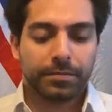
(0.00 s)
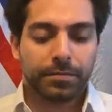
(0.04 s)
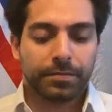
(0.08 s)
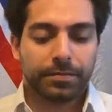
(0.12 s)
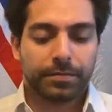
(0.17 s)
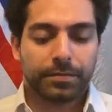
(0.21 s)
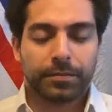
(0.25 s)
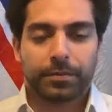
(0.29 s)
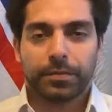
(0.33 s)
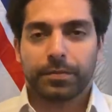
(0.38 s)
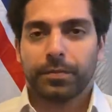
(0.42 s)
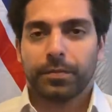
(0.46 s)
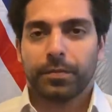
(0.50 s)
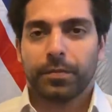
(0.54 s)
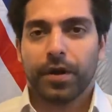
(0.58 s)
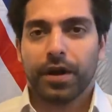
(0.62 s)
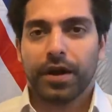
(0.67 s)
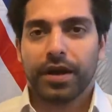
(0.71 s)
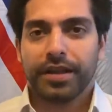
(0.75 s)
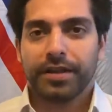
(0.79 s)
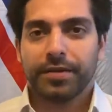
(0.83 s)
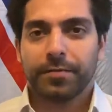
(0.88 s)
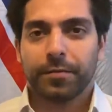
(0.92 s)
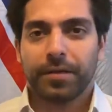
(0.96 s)

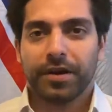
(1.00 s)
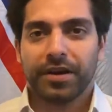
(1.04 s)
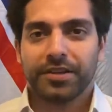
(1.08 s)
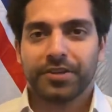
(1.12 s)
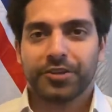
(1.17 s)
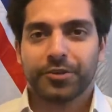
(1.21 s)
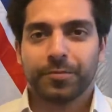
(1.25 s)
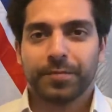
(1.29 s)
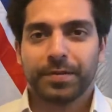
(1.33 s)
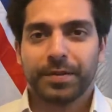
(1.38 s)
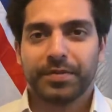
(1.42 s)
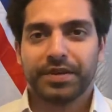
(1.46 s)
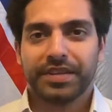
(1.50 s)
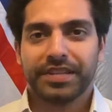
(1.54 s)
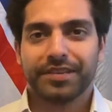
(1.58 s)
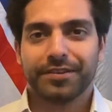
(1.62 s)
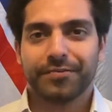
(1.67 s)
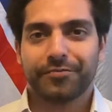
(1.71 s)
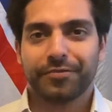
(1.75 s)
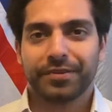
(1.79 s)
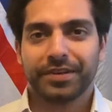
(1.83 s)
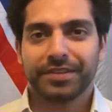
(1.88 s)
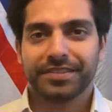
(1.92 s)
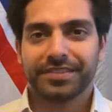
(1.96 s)
Why should we be
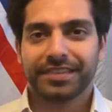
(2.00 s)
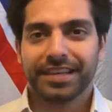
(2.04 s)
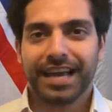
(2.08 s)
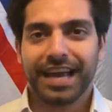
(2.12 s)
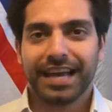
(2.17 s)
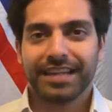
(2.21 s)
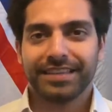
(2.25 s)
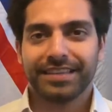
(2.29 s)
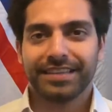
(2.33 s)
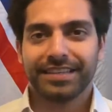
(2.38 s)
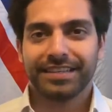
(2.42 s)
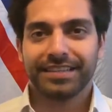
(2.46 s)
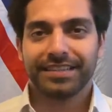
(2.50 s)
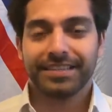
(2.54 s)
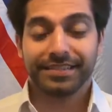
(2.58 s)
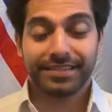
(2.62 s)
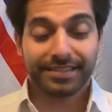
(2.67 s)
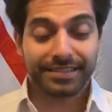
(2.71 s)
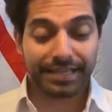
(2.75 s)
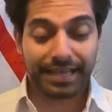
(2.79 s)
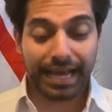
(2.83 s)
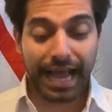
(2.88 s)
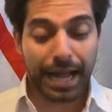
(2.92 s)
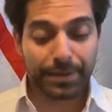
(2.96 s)
different? And this
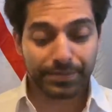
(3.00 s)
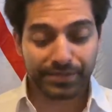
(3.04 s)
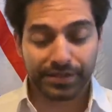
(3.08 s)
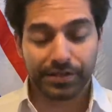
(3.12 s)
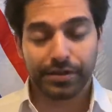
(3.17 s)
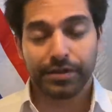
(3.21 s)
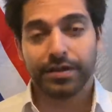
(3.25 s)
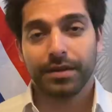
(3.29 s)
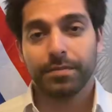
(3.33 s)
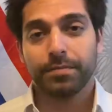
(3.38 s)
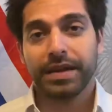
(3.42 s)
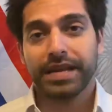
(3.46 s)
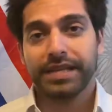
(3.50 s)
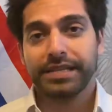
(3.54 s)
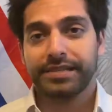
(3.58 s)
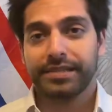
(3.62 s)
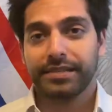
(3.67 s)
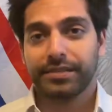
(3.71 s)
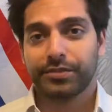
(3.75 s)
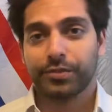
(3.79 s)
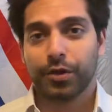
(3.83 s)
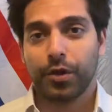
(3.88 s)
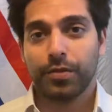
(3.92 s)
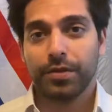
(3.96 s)
is absolutely
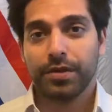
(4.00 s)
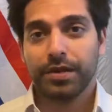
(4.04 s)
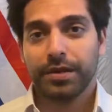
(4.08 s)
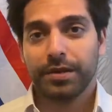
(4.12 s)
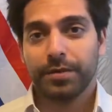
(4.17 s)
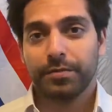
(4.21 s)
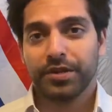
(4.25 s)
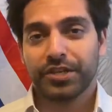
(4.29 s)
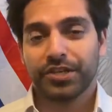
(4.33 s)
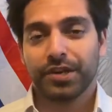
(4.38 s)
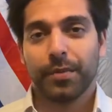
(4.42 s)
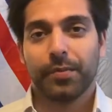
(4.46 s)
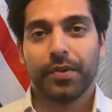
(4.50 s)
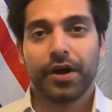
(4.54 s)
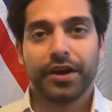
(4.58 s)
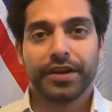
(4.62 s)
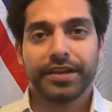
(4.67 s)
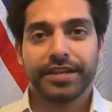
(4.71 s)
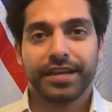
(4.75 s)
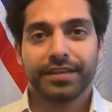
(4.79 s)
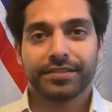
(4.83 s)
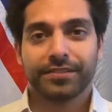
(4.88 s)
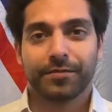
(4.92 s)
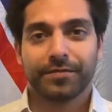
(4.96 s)
amazing. So Michel
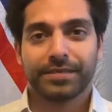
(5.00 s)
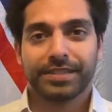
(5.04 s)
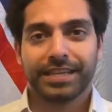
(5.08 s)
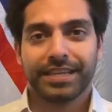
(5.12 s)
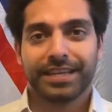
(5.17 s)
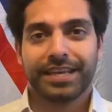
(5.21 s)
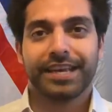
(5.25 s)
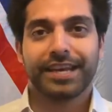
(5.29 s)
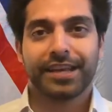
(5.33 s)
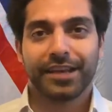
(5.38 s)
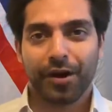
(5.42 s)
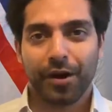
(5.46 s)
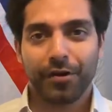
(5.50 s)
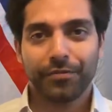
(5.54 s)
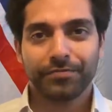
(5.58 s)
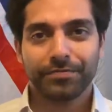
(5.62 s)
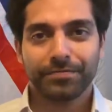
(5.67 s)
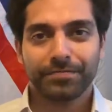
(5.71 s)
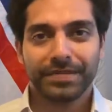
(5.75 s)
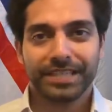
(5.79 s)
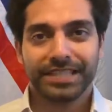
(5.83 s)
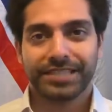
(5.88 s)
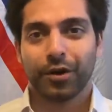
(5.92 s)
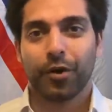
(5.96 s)
Barnier is obviously kicking off.
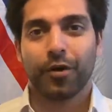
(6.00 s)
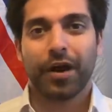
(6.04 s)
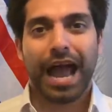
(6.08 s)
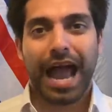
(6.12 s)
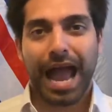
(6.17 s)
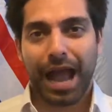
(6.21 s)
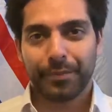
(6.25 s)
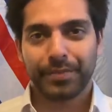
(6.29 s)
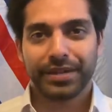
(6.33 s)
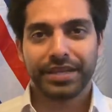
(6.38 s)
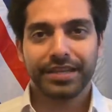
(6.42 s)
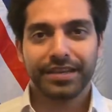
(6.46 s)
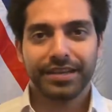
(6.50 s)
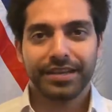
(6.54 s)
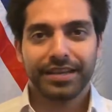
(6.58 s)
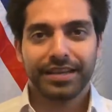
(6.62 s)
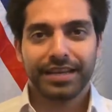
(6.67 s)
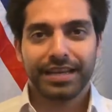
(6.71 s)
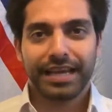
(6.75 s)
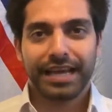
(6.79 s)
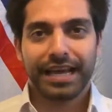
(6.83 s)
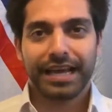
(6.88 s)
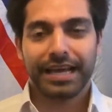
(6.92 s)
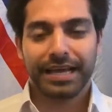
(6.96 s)
He's not happy.
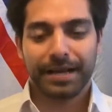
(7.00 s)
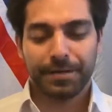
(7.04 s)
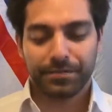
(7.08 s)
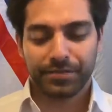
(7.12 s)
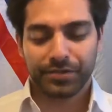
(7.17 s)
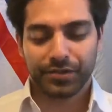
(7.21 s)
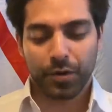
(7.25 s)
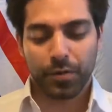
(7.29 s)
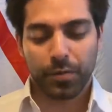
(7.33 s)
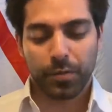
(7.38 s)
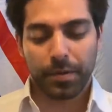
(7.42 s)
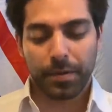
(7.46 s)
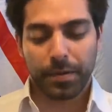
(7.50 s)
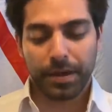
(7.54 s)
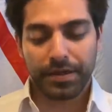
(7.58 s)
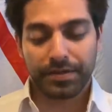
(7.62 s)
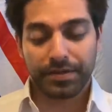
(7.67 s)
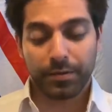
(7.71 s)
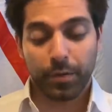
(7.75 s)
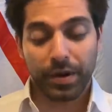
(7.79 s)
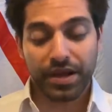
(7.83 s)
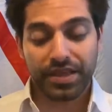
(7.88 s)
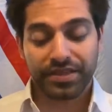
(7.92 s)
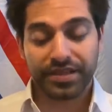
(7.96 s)
So
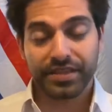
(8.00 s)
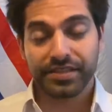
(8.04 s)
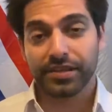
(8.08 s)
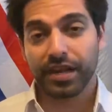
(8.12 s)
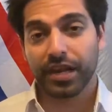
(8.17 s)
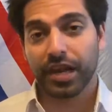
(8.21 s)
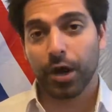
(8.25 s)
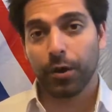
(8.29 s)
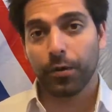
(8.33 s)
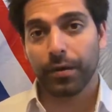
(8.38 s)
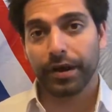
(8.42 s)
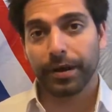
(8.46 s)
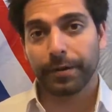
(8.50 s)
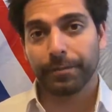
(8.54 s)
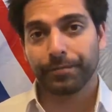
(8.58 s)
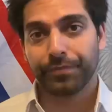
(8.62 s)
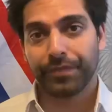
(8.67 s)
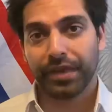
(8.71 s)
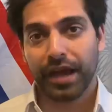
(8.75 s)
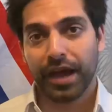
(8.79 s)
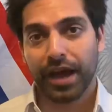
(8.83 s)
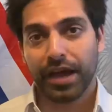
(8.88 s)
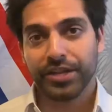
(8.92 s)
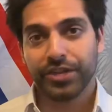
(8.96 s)
the way things are going,
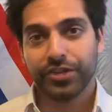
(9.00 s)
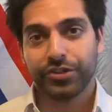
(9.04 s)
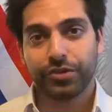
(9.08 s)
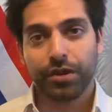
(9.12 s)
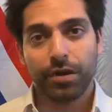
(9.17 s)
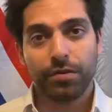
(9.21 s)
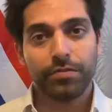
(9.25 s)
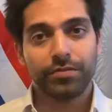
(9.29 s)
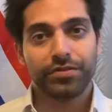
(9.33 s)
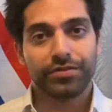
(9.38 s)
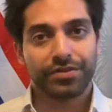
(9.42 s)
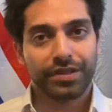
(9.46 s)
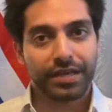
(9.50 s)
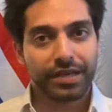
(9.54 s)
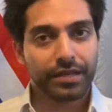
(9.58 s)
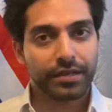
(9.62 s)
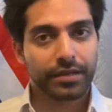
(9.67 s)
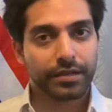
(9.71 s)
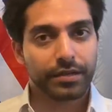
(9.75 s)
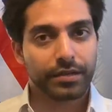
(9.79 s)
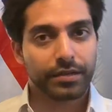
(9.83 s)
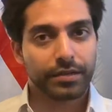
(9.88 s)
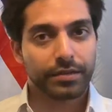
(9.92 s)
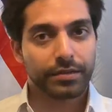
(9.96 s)
I don't
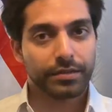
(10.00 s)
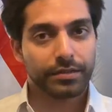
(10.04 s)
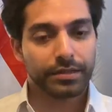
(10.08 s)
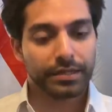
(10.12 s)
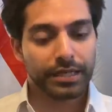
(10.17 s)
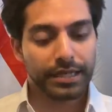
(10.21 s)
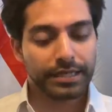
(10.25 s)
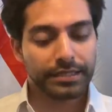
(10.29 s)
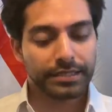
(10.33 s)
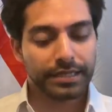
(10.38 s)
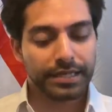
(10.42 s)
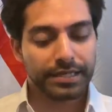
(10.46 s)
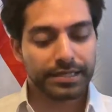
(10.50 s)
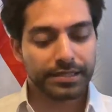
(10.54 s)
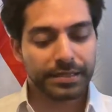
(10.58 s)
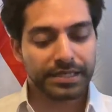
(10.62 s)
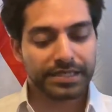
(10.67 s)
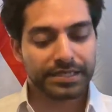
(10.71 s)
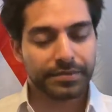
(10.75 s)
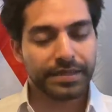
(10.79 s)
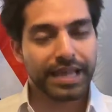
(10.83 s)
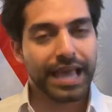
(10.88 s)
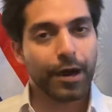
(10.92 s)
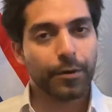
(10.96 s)
think
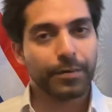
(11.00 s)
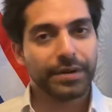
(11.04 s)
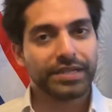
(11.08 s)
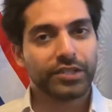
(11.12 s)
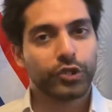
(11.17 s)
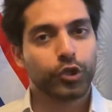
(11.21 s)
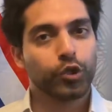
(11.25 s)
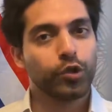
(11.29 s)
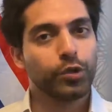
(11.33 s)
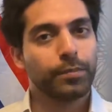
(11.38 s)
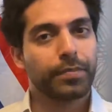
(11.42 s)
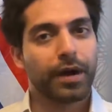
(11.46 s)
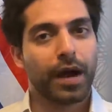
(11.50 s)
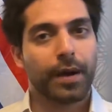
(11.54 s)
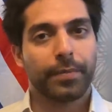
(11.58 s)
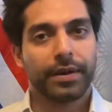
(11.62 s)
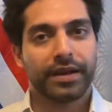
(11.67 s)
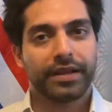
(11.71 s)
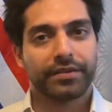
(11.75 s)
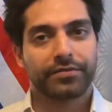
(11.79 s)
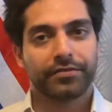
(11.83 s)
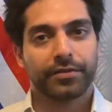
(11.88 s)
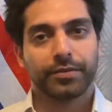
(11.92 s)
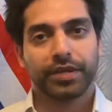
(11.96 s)
it's now been too
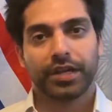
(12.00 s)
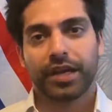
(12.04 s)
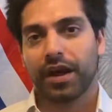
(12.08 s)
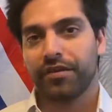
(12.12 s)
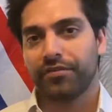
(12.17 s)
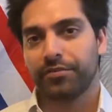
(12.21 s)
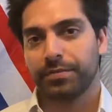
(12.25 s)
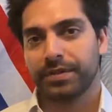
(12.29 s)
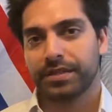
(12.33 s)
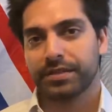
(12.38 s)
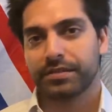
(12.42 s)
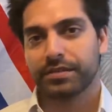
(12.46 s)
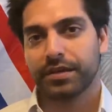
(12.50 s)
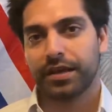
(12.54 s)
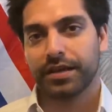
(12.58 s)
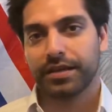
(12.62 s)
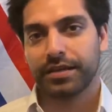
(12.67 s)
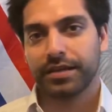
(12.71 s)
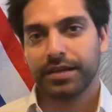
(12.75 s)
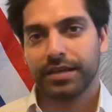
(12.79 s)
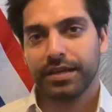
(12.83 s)
public from the government side.